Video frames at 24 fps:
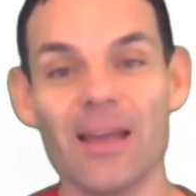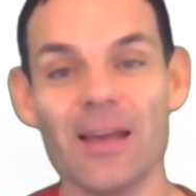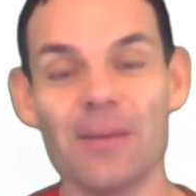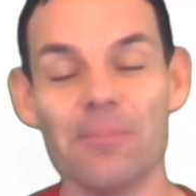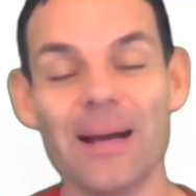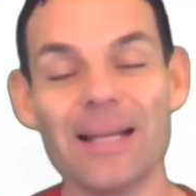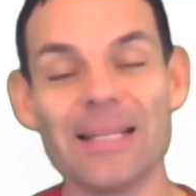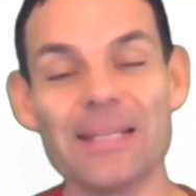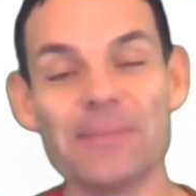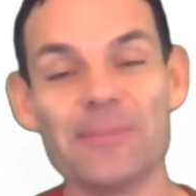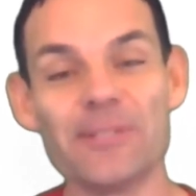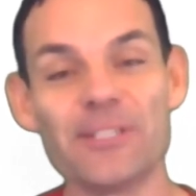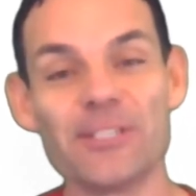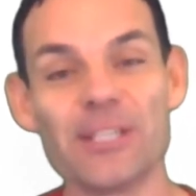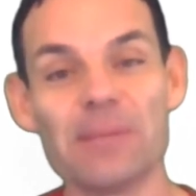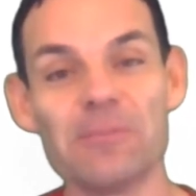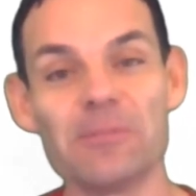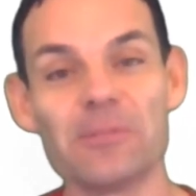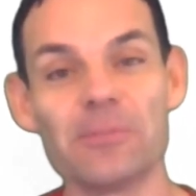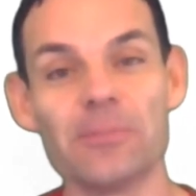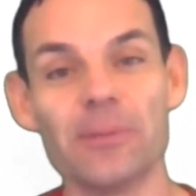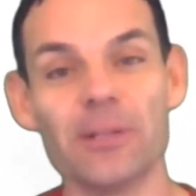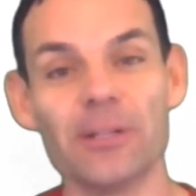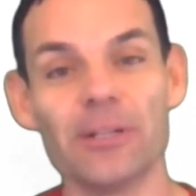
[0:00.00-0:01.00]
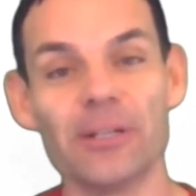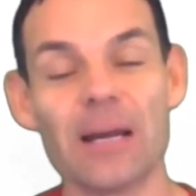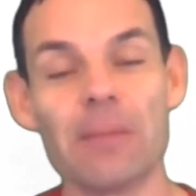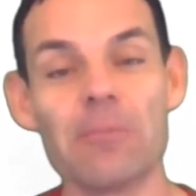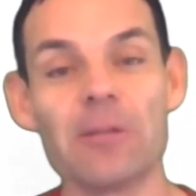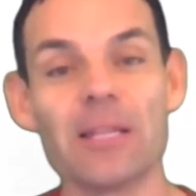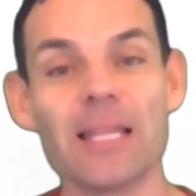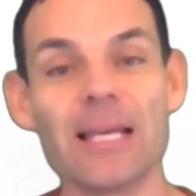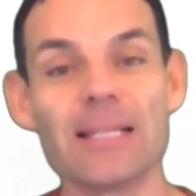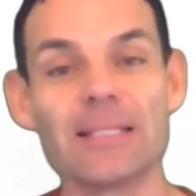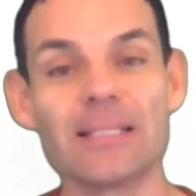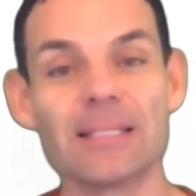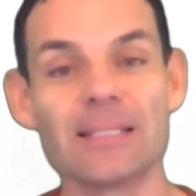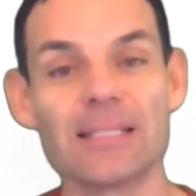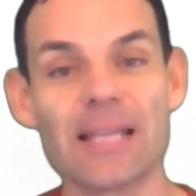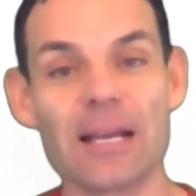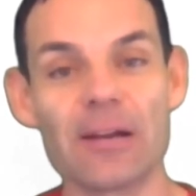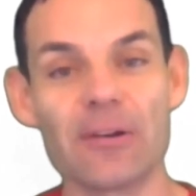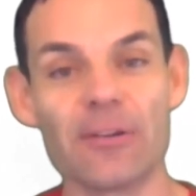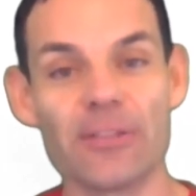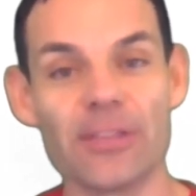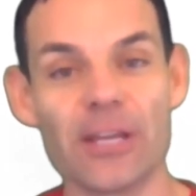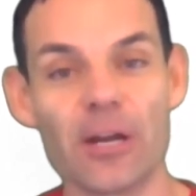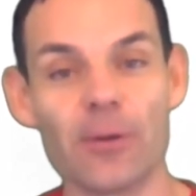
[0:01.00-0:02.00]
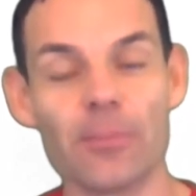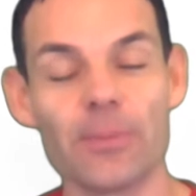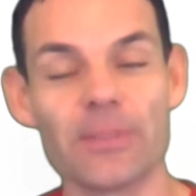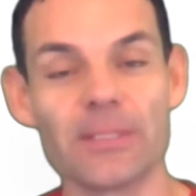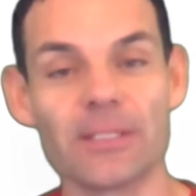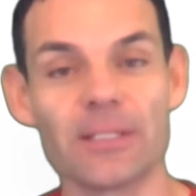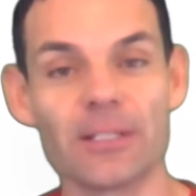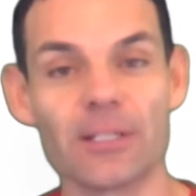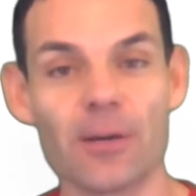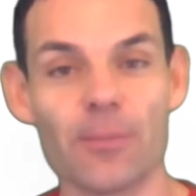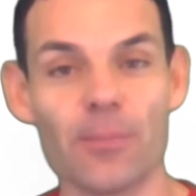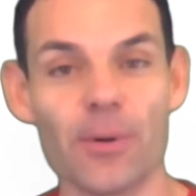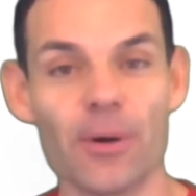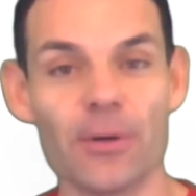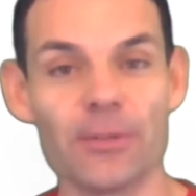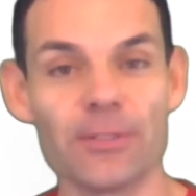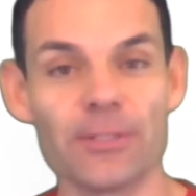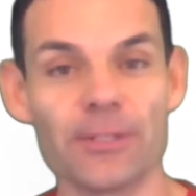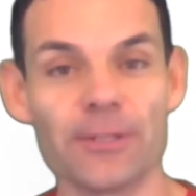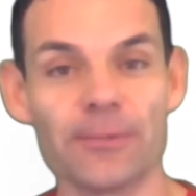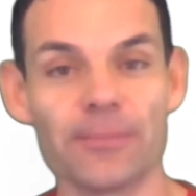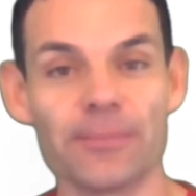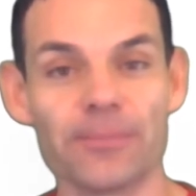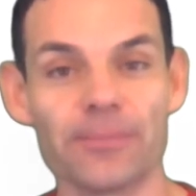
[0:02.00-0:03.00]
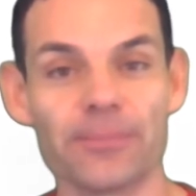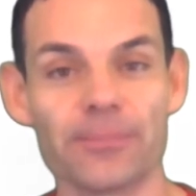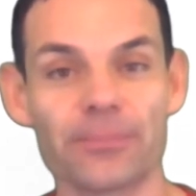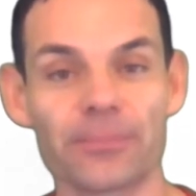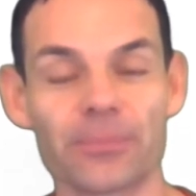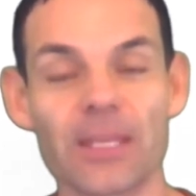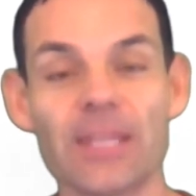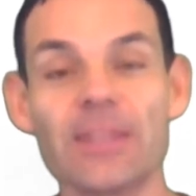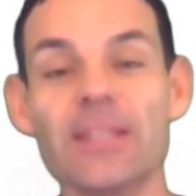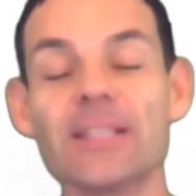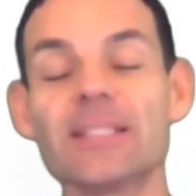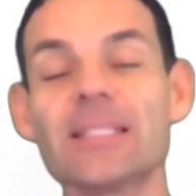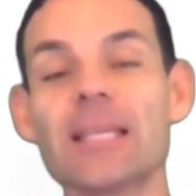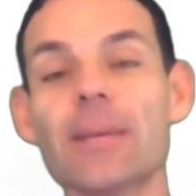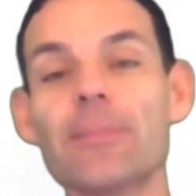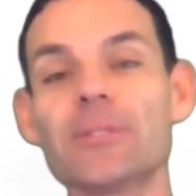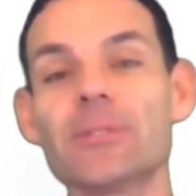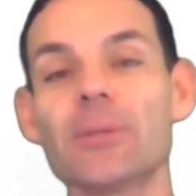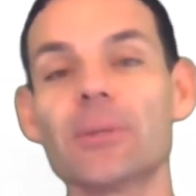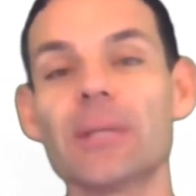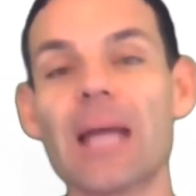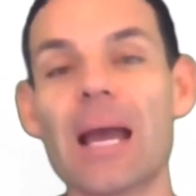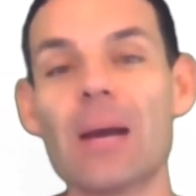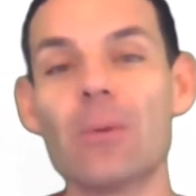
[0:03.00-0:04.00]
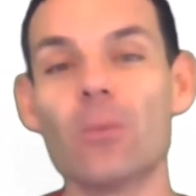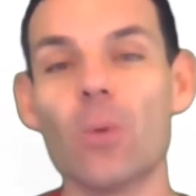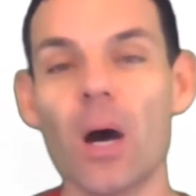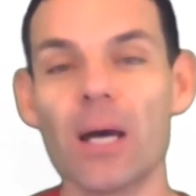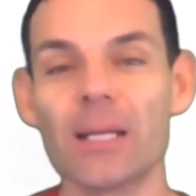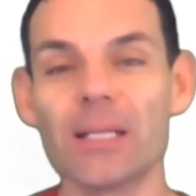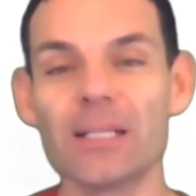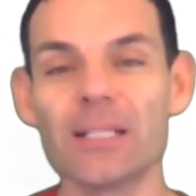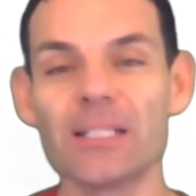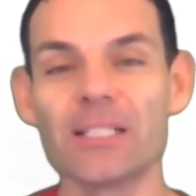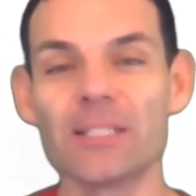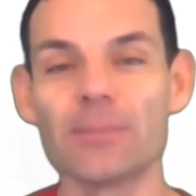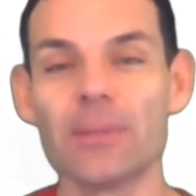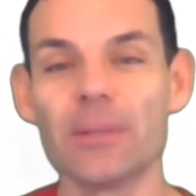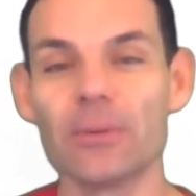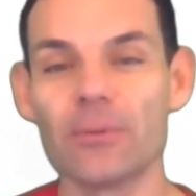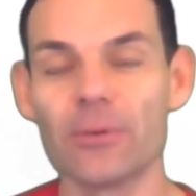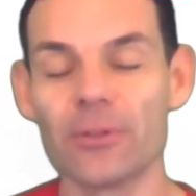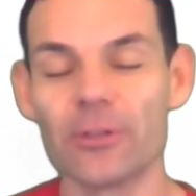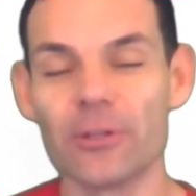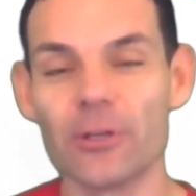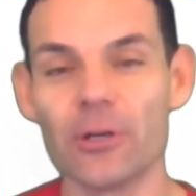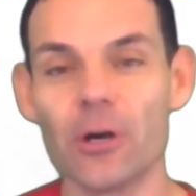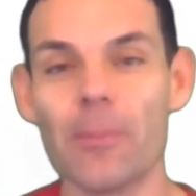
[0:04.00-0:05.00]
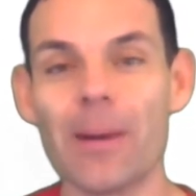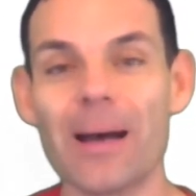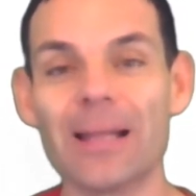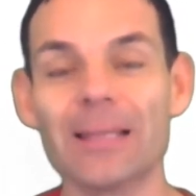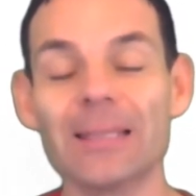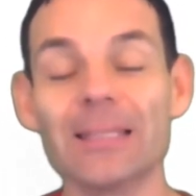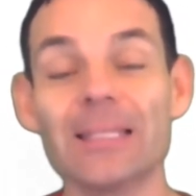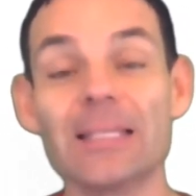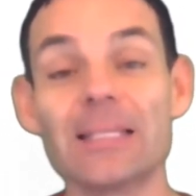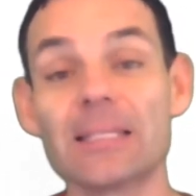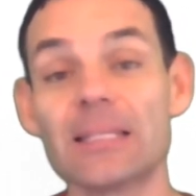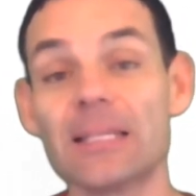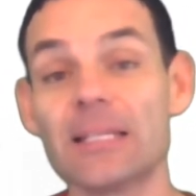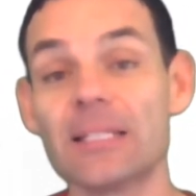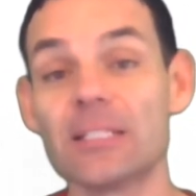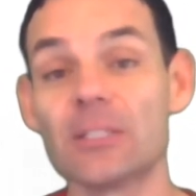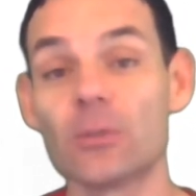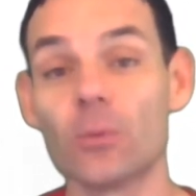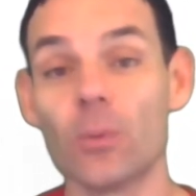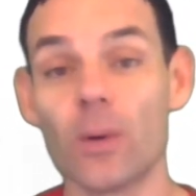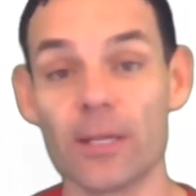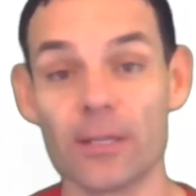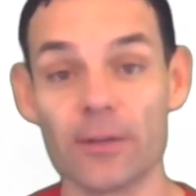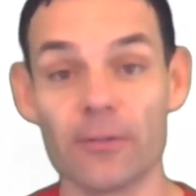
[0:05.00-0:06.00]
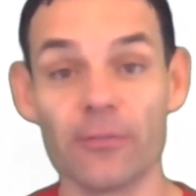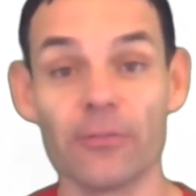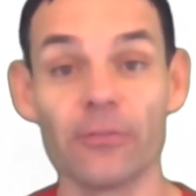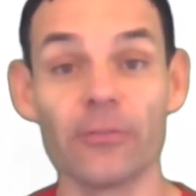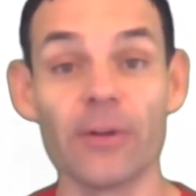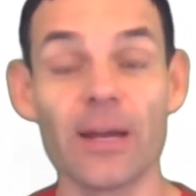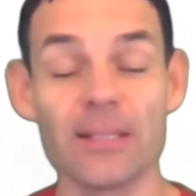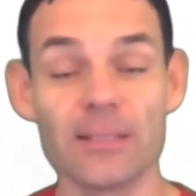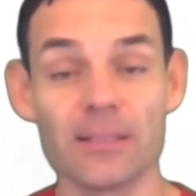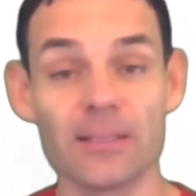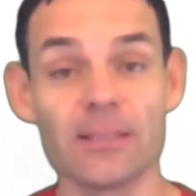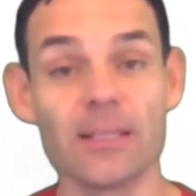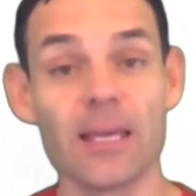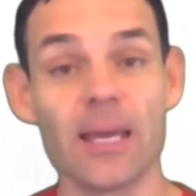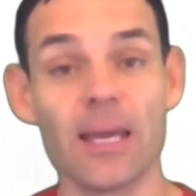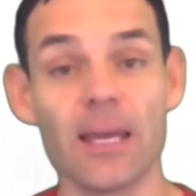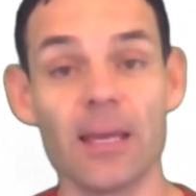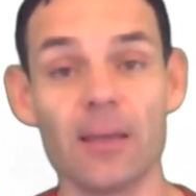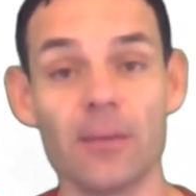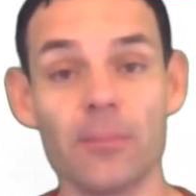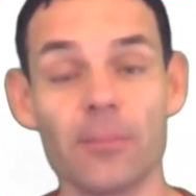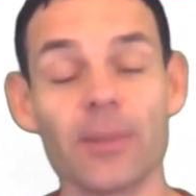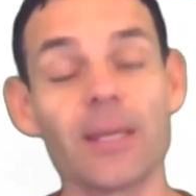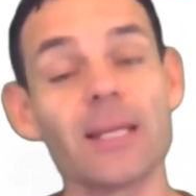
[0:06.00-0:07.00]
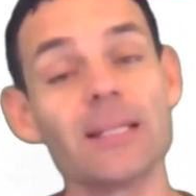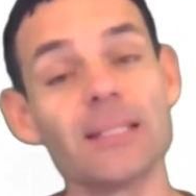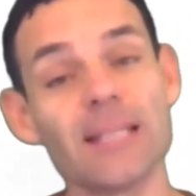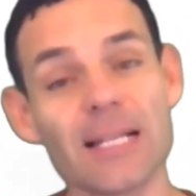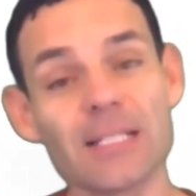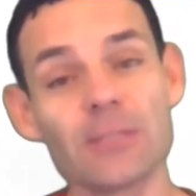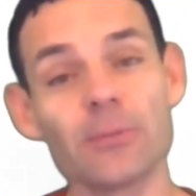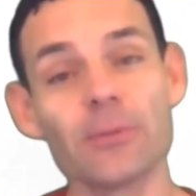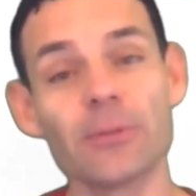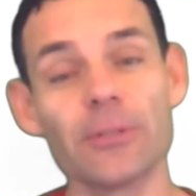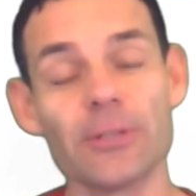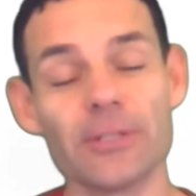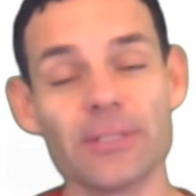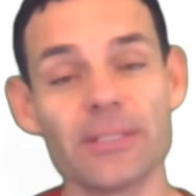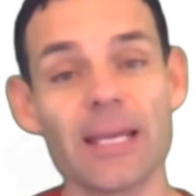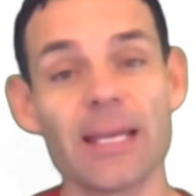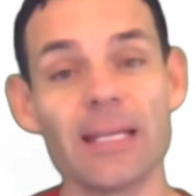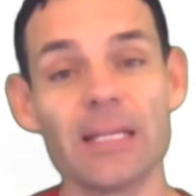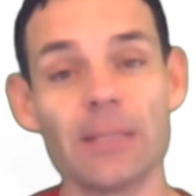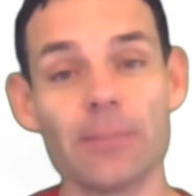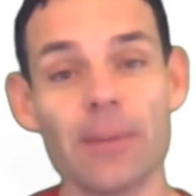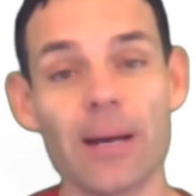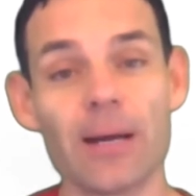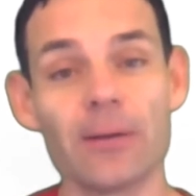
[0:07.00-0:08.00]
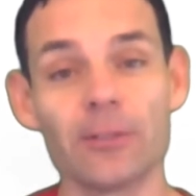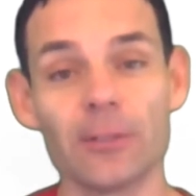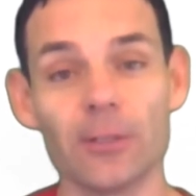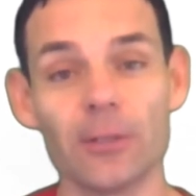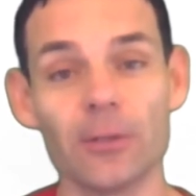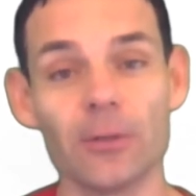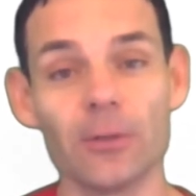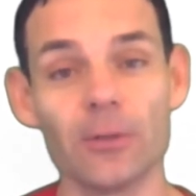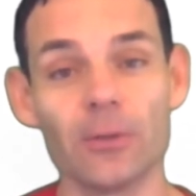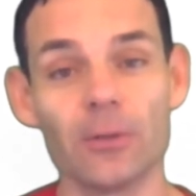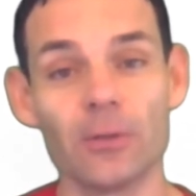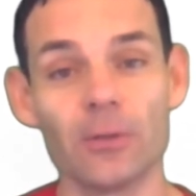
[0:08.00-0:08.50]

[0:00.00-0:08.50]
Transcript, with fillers: My name is James Miller. I'm a licensed psychotherapist and a composer. In this episode, I wanted to speak with you about listening to what your friends say, because that's what they're saying about you.